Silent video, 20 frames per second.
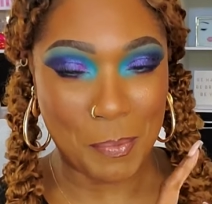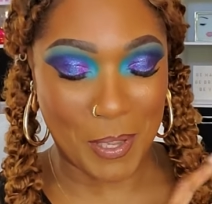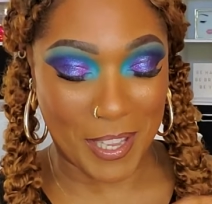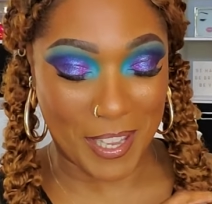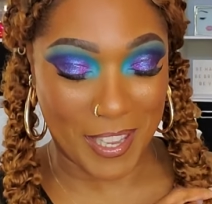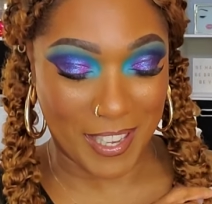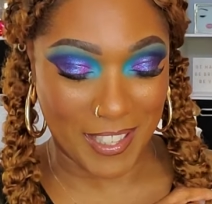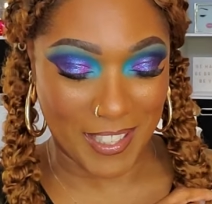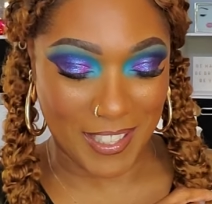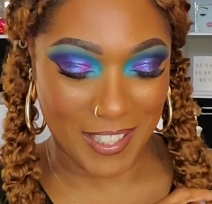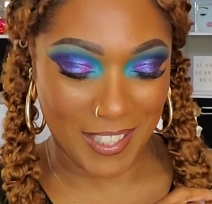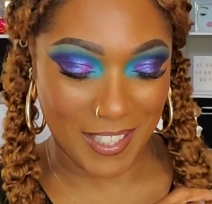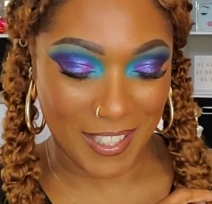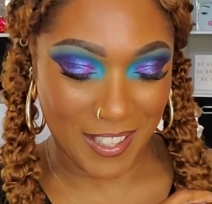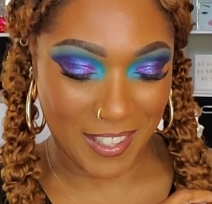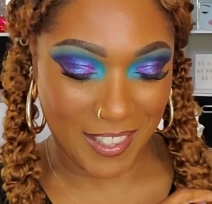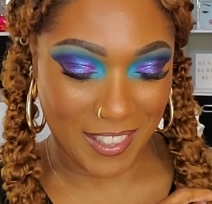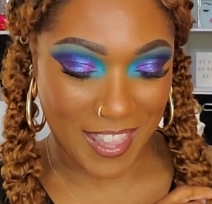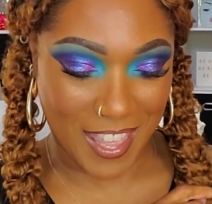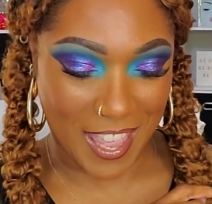but
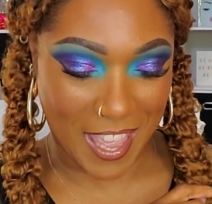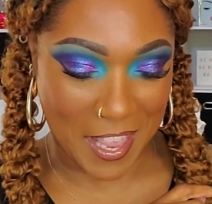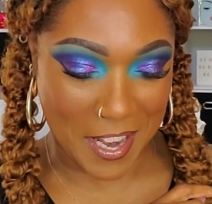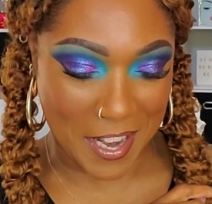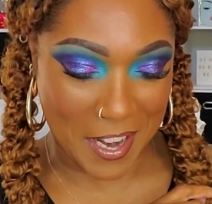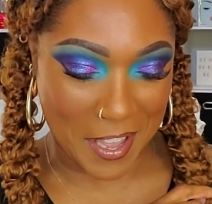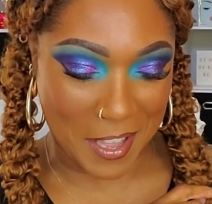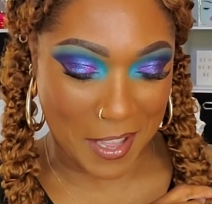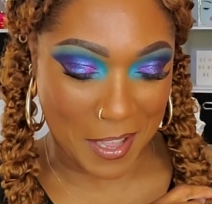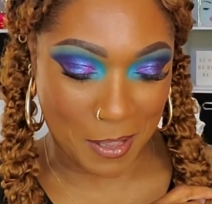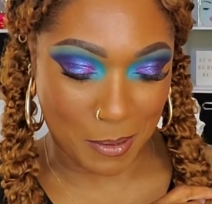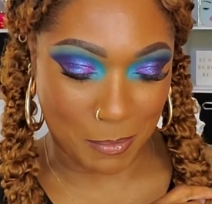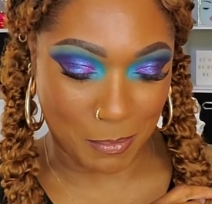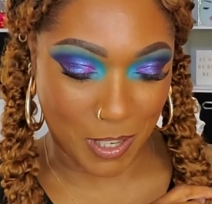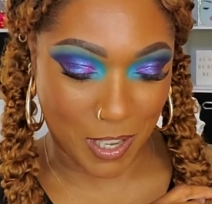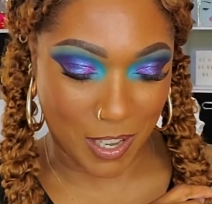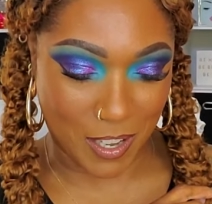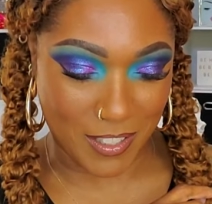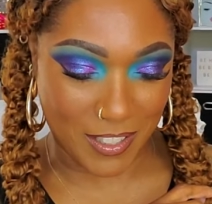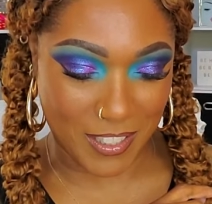that um,
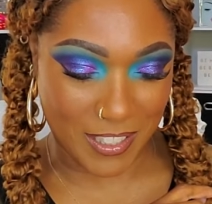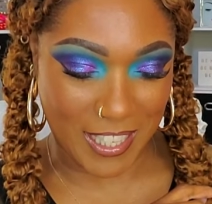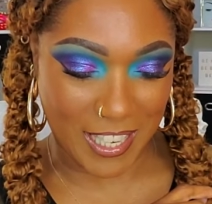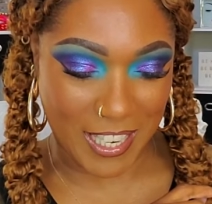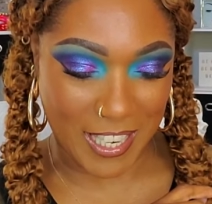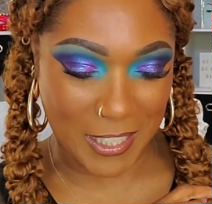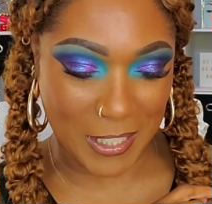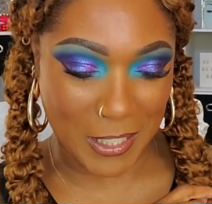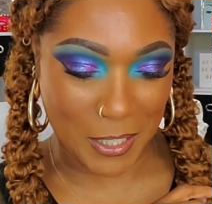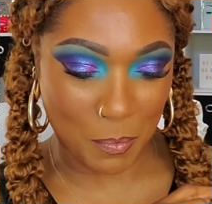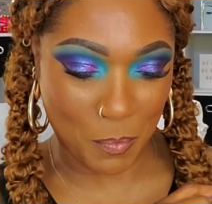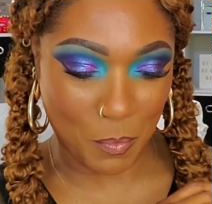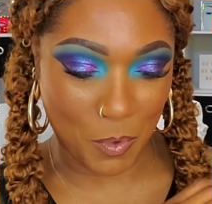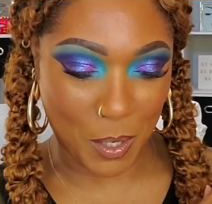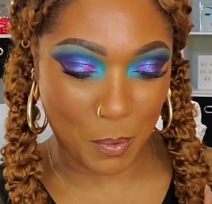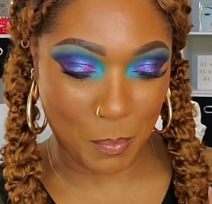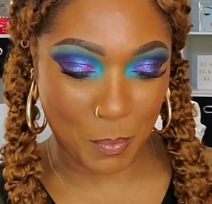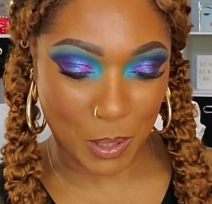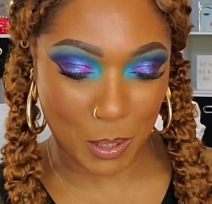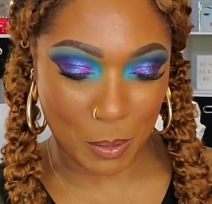Lost Kingdom
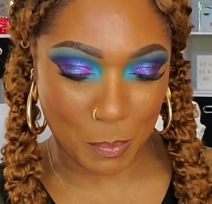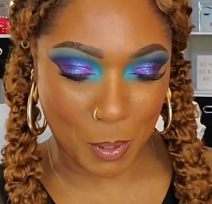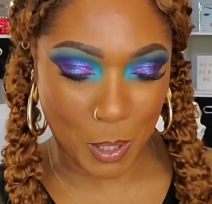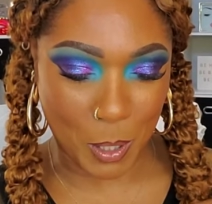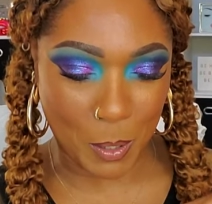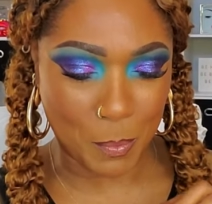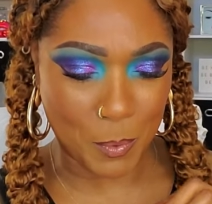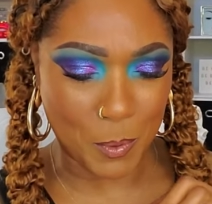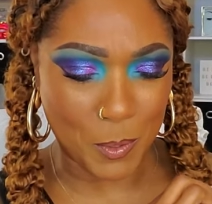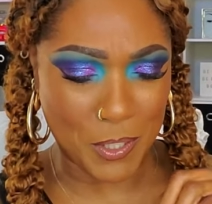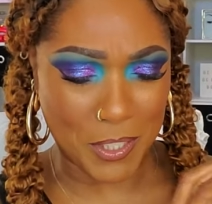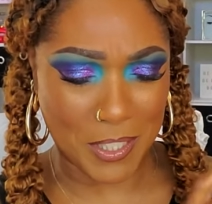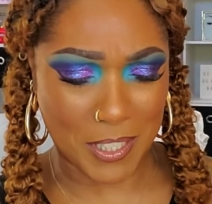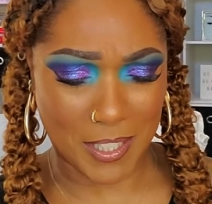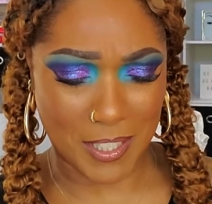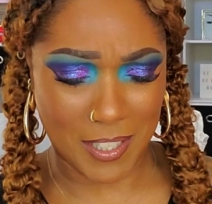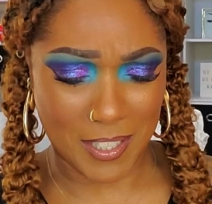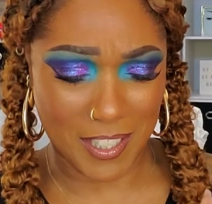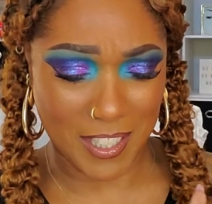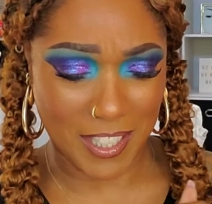one with the purples
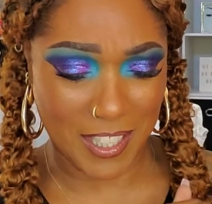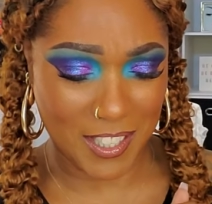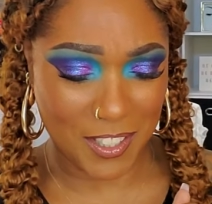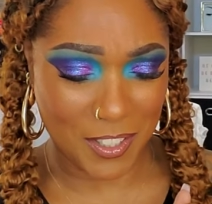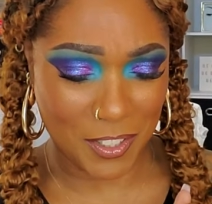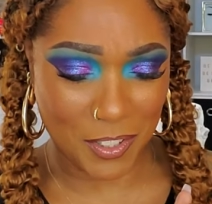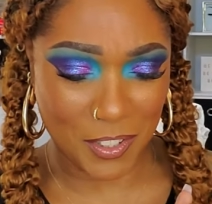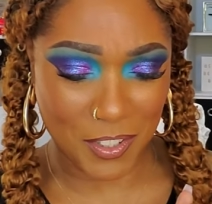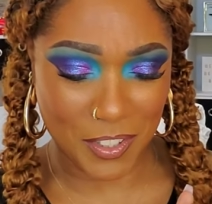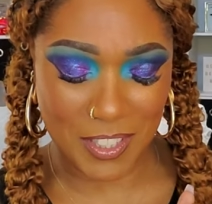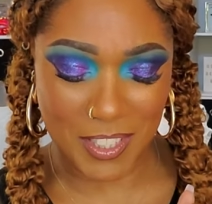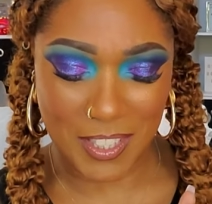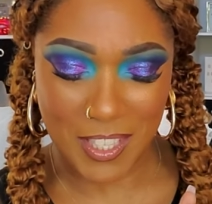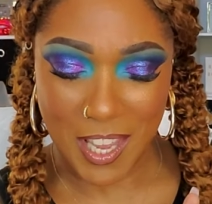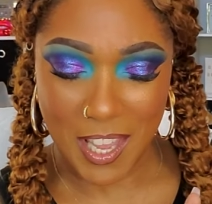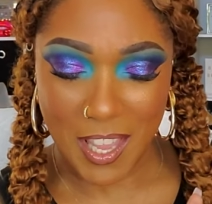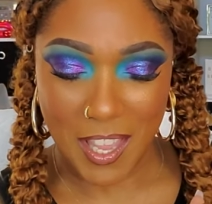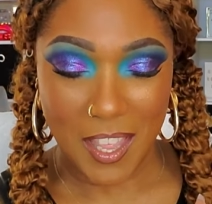and the teals,